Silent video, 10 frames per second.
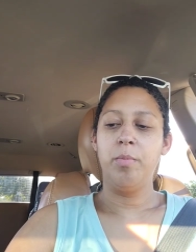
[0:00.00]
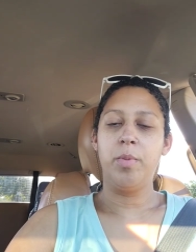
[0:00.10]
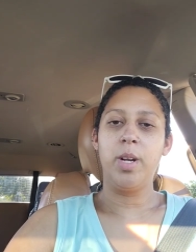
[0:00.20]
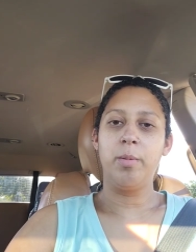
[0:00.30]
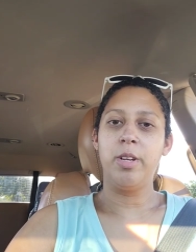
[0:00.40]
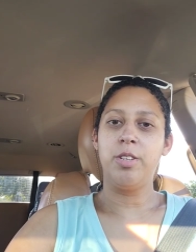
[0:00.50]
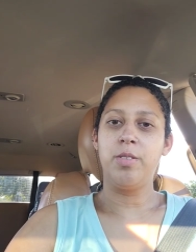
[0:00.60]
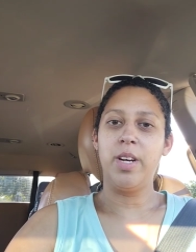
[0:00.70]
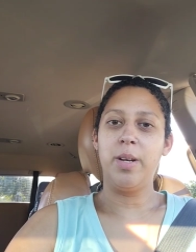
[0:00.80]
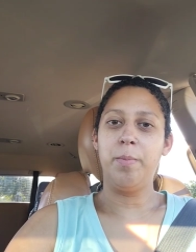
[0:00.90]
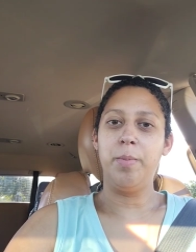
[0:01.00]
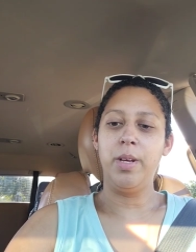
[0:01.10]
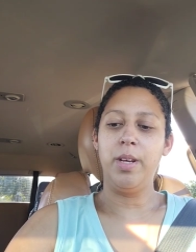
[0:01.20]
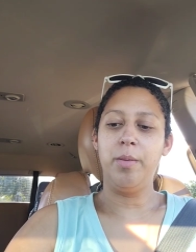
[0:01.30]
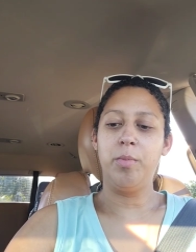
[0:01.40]
but I'm going to try to
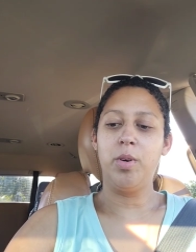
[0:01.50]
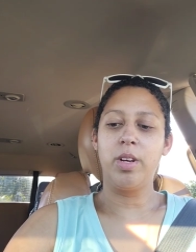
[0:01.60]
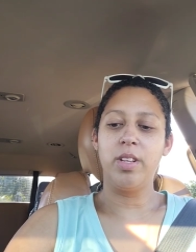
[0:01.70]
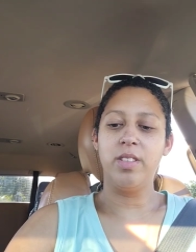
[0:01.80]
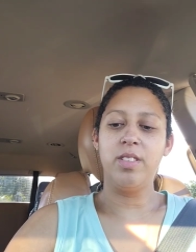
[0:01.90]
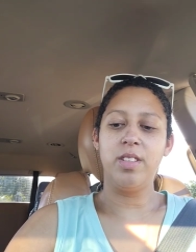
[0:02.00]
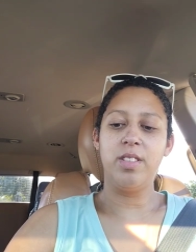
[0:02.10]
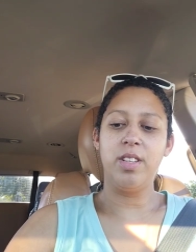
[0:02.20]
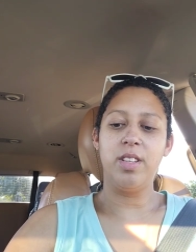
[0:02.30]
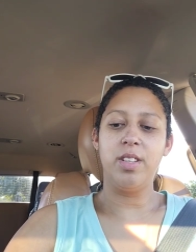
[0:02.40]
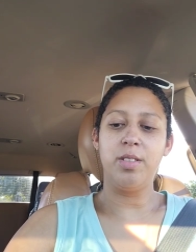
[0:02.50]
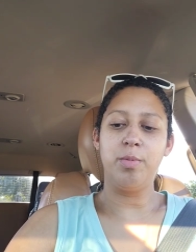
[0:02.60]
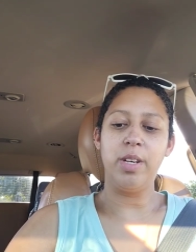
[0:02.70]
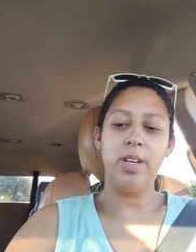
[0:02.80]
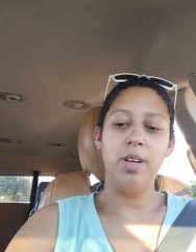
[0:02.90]
be more consistent this
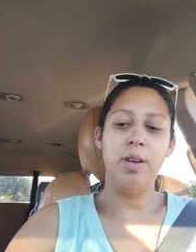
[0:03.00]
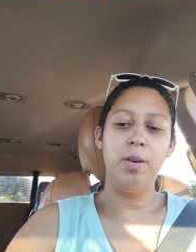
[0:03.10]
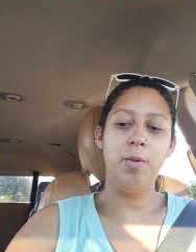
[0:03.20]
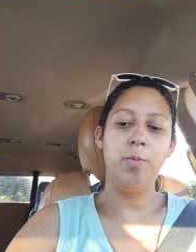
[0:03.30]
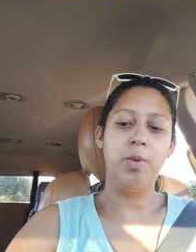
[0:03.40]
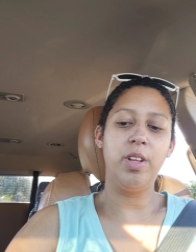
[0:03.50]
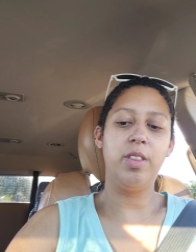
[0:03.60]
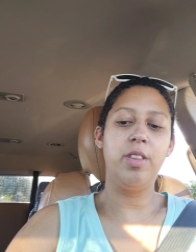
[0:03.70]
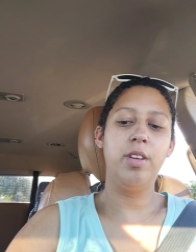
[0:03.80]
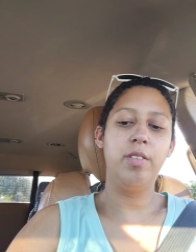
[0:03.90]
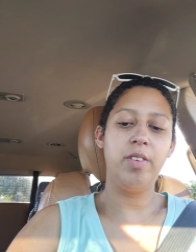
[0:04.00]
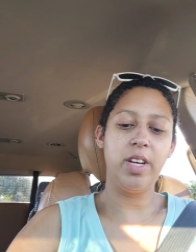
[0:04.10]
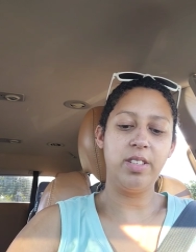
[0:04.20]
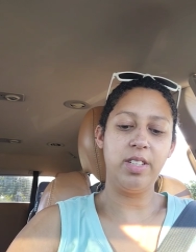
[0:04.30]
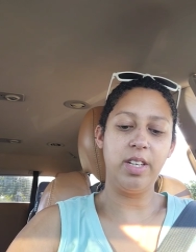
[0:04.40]
week with
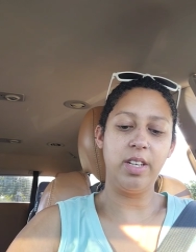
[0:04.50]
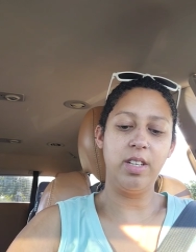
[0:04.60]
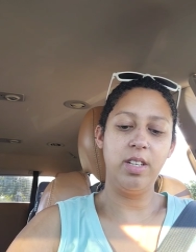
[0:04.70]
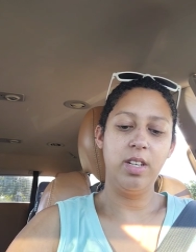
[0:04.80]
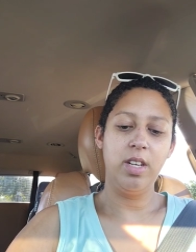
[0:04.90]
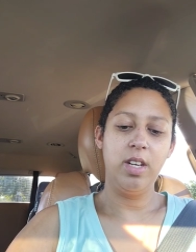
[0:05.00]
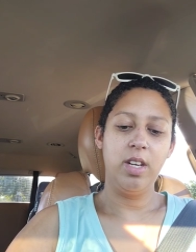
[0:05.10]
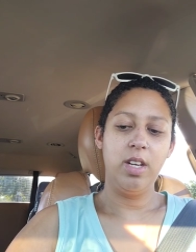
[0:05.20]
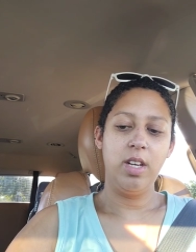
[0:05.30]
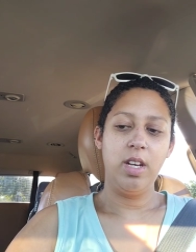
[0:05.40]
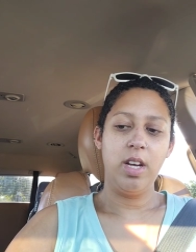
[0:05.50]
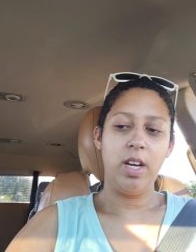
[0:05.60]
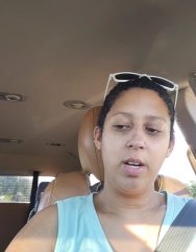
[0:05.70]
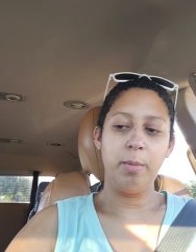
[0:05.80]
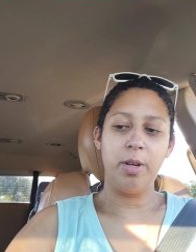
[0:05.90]
fasting,
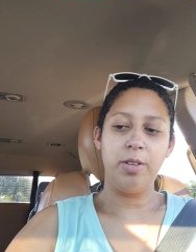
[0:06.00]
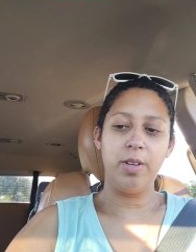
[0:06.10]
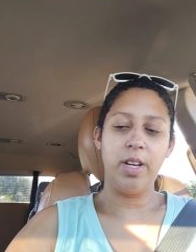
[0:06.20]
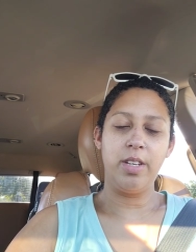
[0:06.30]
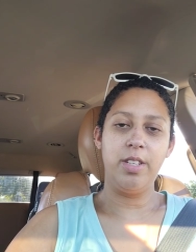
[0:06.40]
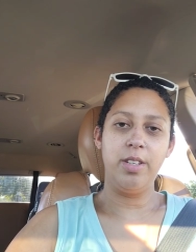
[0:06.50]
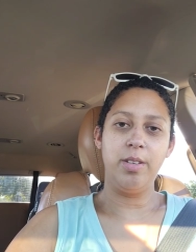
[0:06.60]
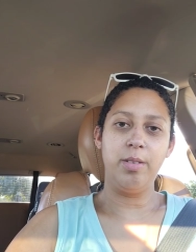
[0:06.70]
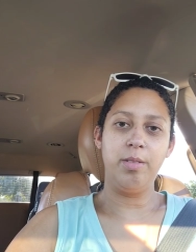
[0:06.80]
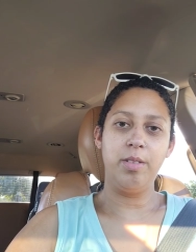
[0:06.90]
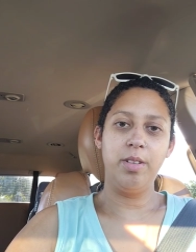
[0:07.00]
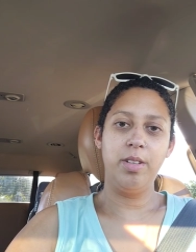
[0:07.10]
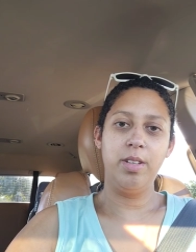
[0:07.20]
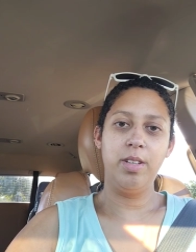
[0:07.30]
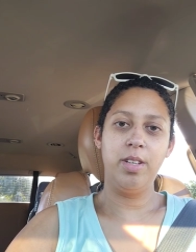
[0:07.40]
and I'm going to try to
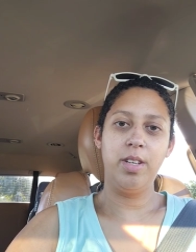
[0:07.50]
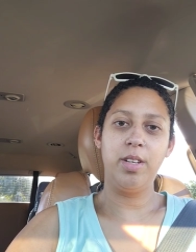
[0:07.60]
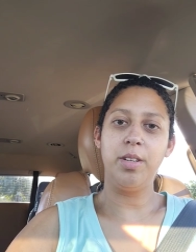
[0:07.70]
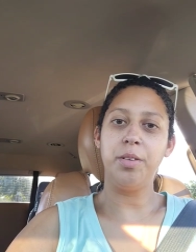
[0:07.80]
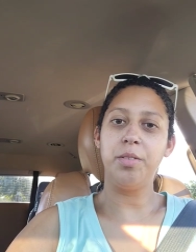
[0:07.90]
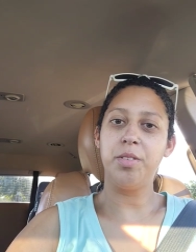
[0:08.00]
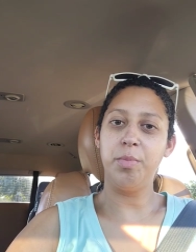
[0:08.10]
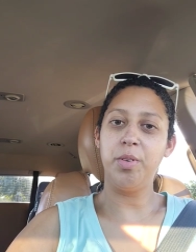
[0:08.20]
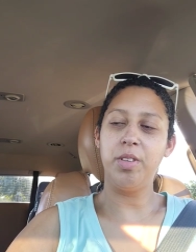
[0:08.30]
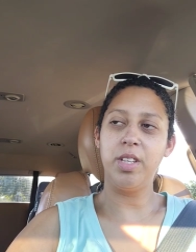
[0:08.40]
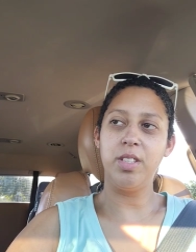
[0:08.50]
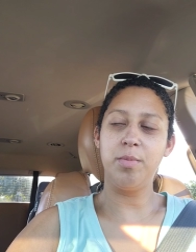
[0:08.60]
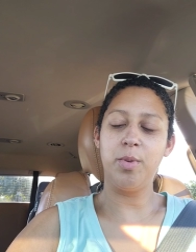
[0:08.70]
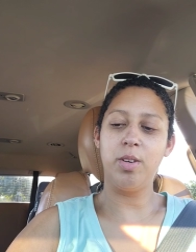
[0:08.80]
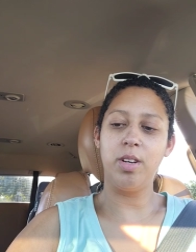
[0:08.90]
do
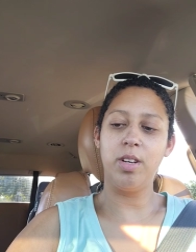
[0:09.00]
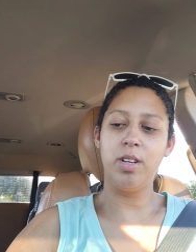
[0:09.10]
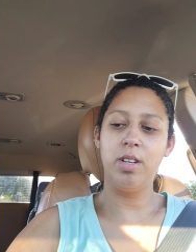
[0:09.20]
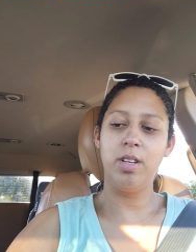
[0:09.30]
smoothies more